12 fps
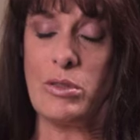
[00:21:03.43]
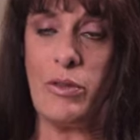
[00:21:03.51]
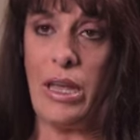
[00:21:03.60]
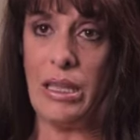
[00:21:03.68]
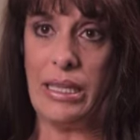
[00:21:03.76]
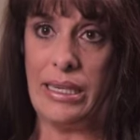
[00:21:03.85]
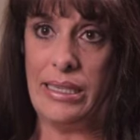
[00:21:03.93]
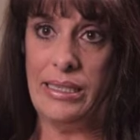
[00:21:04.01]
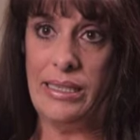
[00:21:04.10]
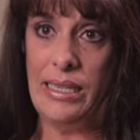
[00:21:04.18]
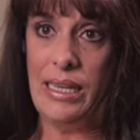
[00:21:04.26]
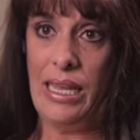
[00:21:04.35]
was failing.
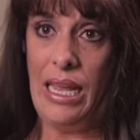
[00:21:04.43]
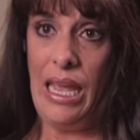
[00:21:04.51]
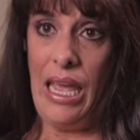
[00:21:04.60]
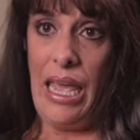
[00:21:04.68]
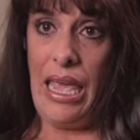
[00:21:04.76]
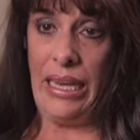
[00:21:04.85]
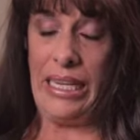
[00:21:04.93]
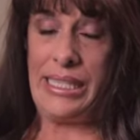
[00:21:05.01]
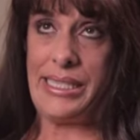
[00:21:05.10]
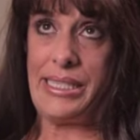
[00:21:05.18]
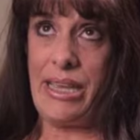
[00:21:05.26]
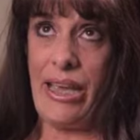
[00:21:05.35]
And
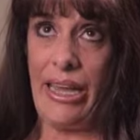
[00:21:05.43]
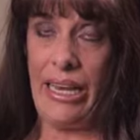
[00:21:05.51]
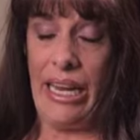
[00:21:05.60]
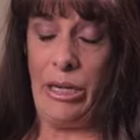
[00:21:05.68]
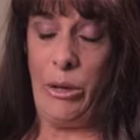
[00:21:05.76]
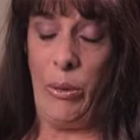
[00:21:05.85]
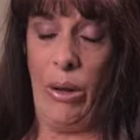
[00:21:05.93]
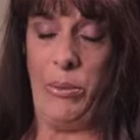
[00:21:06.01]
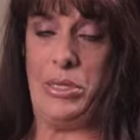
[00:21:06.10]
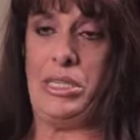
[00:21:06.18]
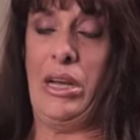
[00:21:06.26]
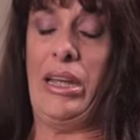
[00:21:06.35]
inside, I knew I was